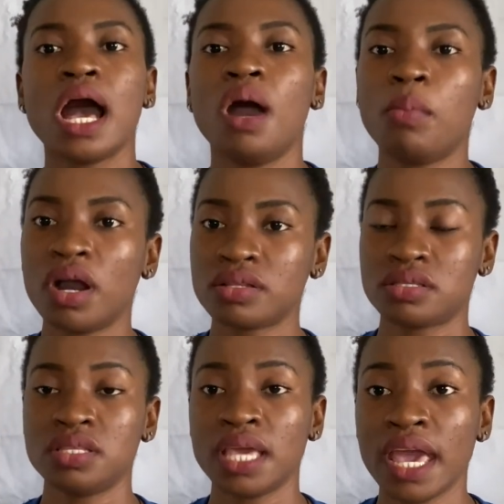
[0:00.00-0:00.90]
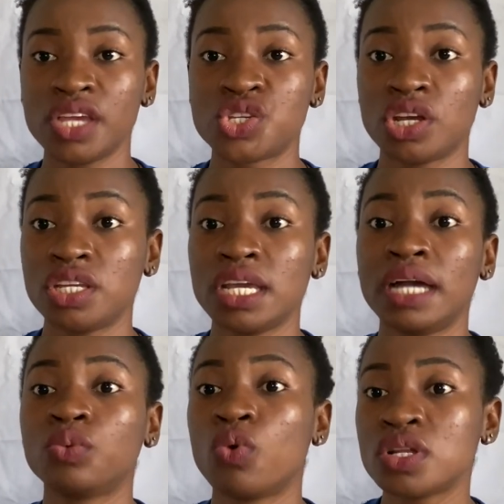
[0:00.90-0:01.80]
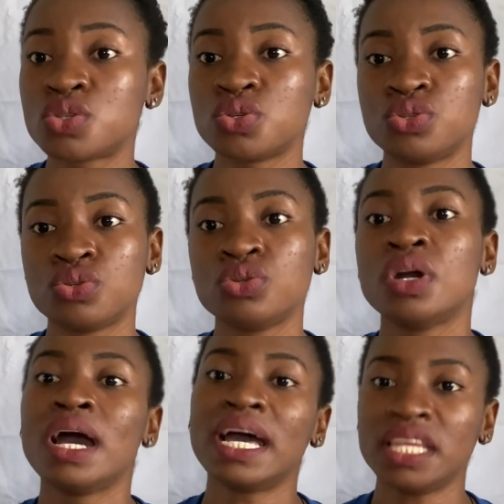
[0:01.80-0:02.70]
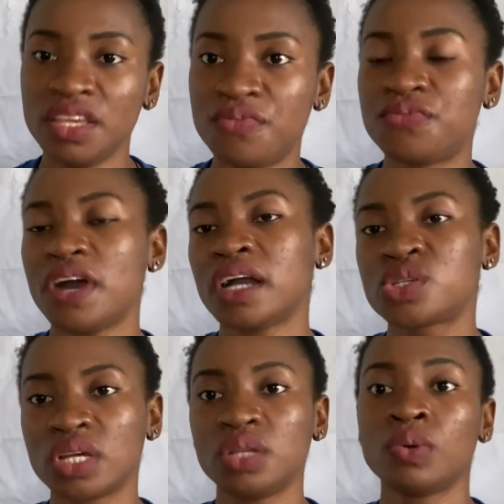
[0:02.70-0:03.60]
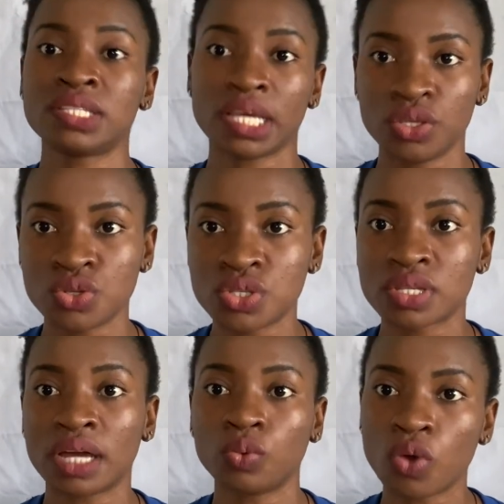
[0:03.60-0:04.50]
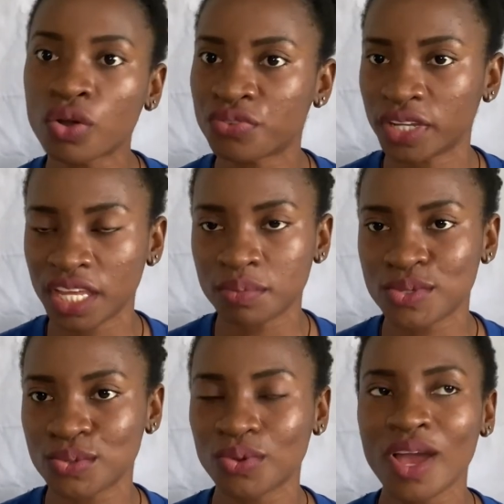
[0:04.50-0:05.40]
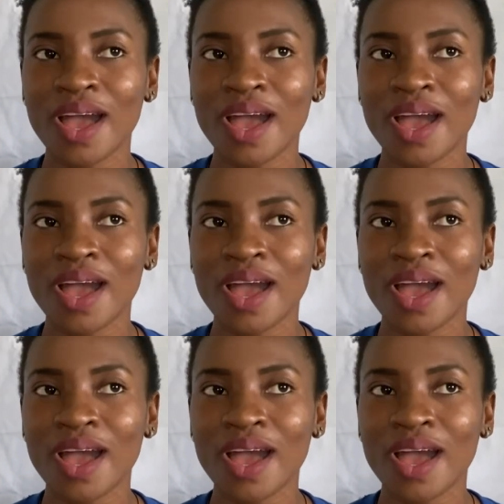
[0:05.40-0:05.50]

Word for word: about the hair journey and what to do and if actually what I used can work for them too